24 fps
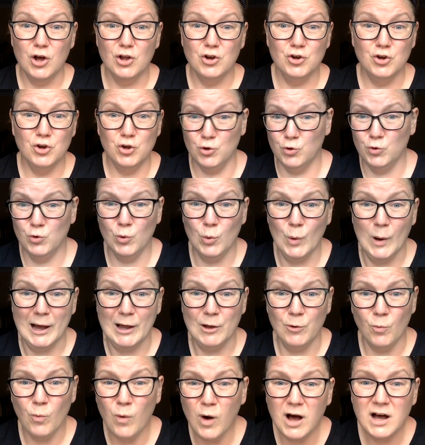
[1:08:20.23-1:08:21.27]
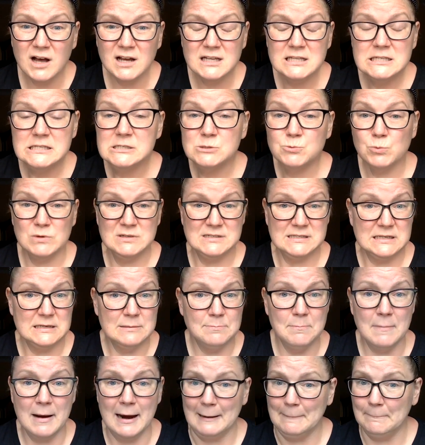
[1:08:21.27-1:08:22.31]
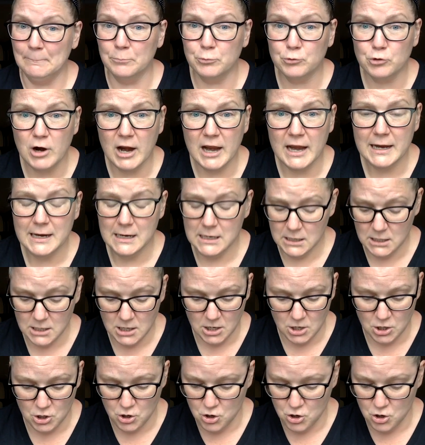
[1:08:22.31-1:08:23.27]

knew who I was, was in my brain,